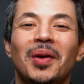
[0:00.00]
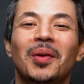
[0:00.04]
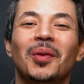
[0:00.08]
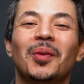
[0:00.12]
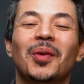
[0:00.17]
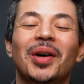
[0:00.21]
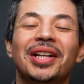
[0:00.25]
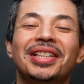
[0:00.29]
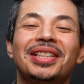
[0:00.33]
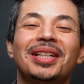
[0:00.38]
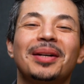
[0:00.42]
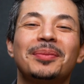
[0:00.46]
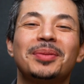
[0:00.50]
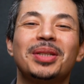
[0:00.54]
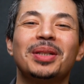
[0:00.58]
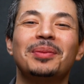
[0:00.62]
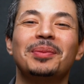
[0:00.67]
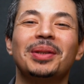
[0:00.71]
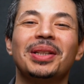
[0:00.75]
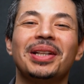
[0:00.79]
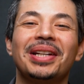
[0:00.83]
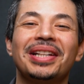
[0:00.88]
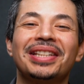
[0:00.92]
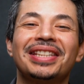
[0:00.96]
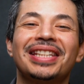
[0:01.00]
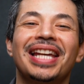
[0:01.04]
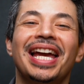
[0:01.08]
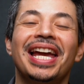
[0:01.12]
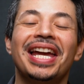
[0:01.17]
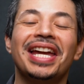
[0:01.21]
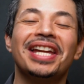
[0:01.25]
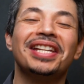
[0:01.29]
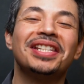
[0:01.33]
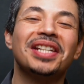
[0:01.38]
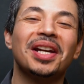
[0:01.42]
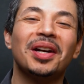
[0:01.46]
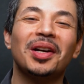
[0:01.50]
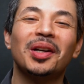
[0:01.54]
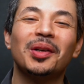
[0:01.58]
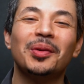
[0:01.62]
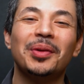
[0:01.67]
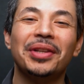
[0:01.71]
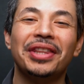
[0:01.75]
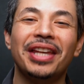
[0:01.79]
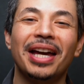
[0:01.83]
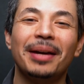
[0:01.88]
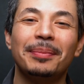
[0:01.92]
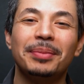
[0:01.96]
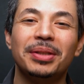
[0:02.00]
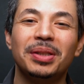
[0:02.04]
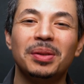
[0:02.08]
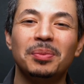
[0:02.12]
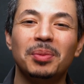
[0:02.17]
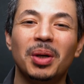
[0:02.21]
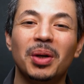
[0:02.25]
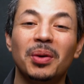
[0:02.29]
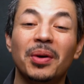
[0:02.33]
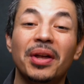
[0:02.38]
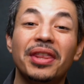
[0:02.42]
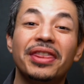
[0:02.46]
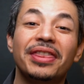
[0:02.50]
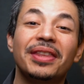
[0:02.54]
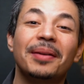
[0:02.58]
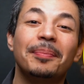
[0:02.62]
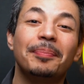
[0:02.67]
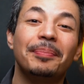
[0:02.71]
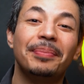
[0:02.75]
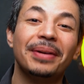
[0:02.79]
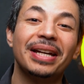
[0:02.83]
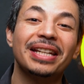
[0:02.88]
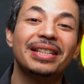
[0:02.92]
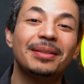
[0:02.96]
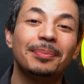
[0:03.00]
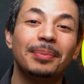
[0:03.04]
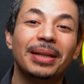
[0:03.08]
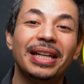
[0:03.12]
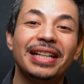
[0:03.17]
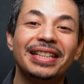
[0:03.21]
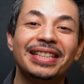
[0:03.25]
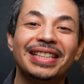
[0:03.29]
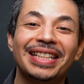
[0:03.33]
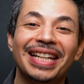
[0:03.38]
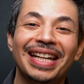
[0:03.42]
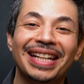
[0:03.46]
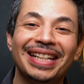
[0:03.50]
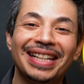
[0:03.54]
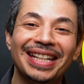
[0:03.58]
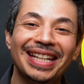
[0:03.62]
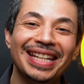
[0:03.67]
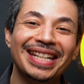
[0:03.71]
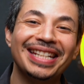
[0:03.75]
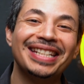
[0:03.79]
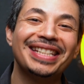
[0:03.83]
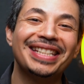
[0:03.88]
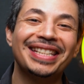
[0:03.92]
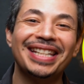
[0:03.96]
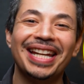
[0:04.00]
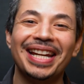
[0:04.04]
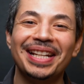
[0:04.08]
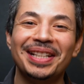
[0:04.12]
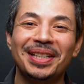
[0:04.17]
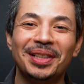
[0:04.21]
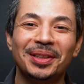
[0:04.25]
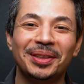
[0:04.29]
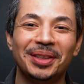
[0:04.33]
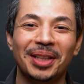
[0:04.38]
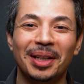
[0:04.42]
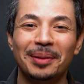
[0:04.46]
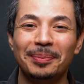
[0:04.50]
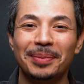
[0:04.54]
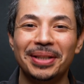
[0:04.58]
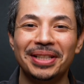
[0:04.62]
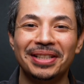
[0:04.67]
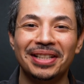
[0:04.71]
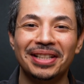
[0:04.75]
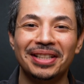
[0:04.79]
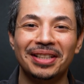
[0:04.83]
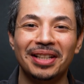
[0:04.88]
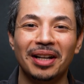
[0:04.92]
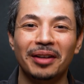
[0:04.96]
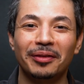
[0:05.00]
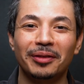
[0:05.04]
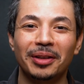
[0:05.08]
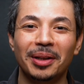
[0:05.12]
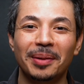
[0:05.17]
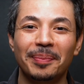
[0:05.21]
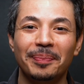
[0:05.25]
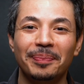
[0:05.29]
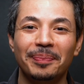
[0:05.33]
What's up, Sumolings? It's Eric with AppSumo, the best place to get insane deals on business software.